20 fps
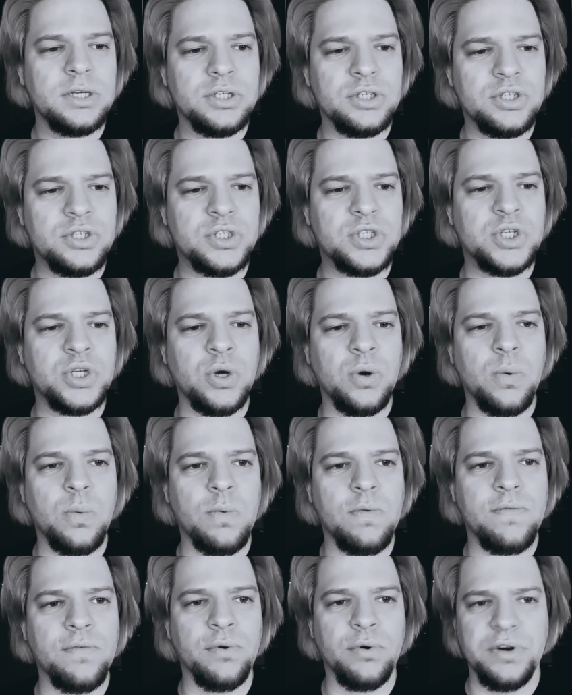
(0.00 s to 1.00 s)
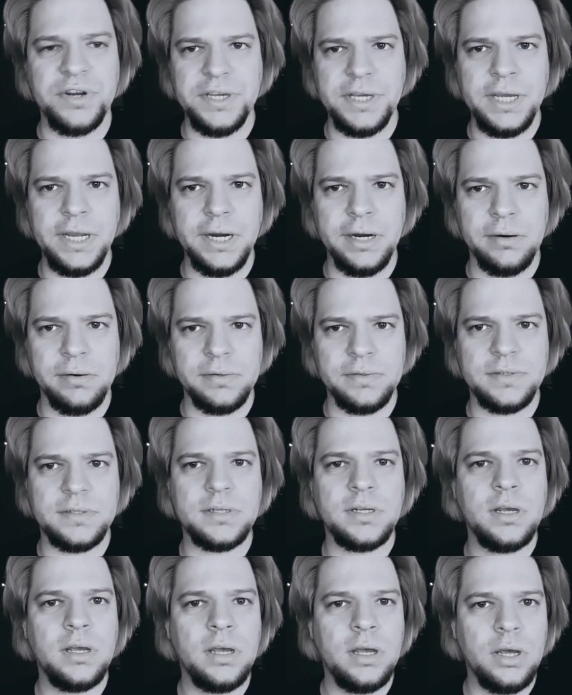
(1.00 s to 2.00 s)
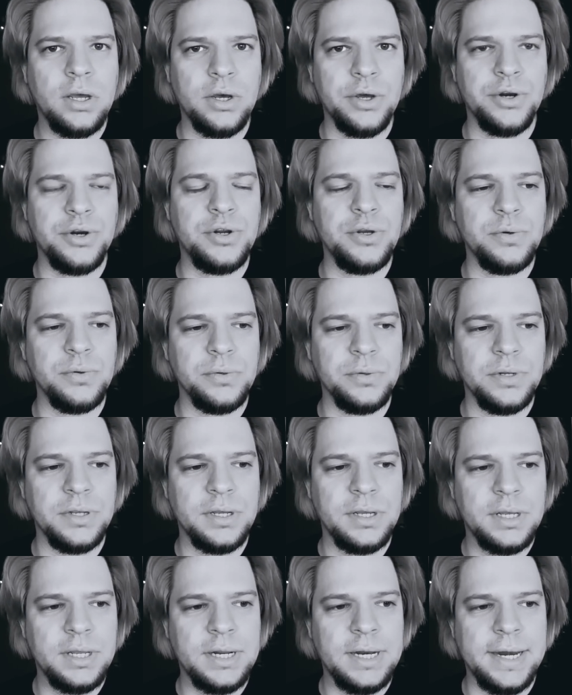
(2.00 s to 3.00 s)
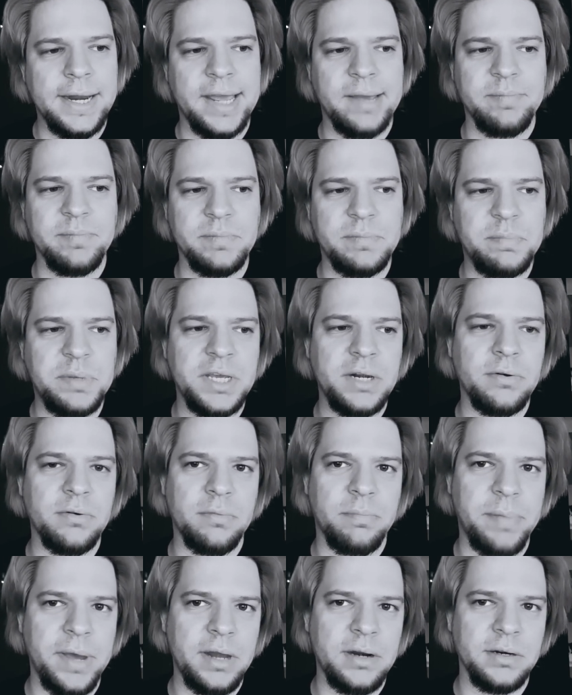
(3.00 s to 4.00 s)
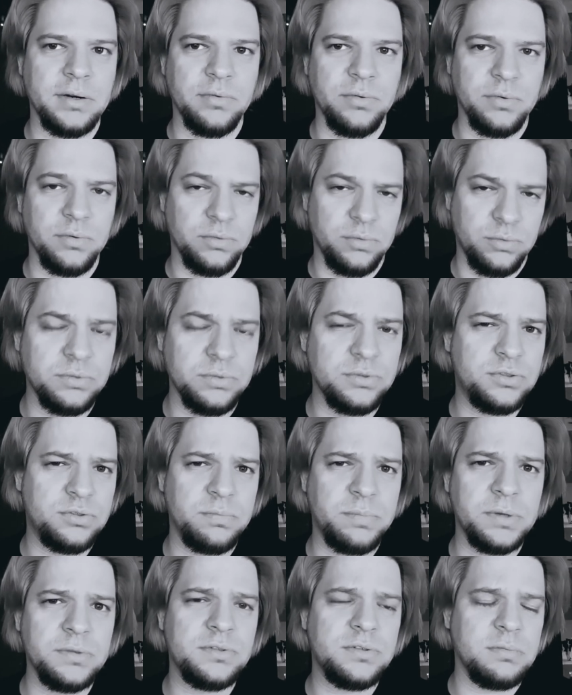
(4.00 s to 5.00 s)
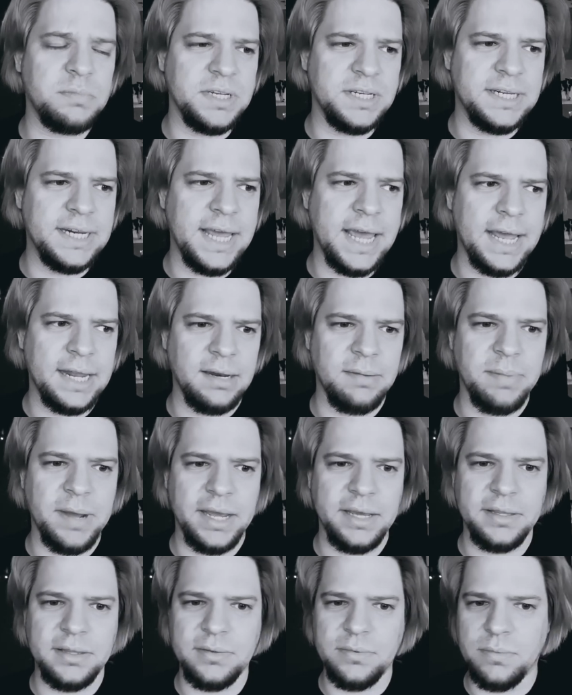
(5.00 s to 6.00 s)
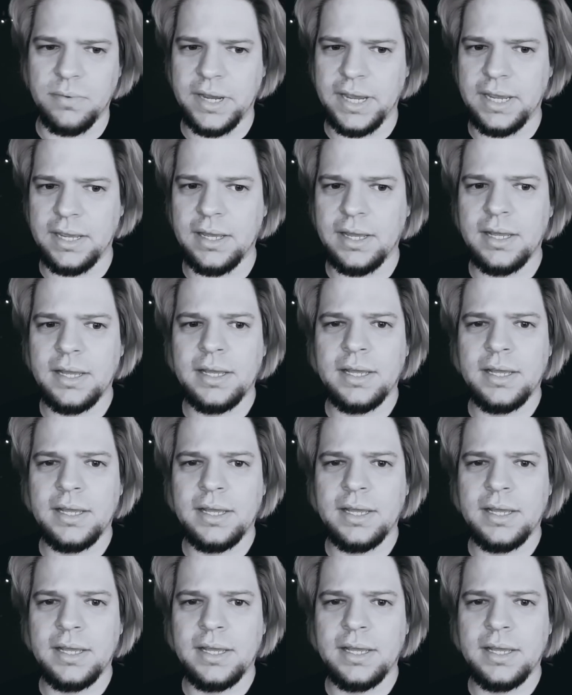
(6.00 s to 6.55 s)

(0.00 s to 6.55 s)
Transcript: So, for years, a dude named Peter Pettigrew, was supposed to be dead, by the way,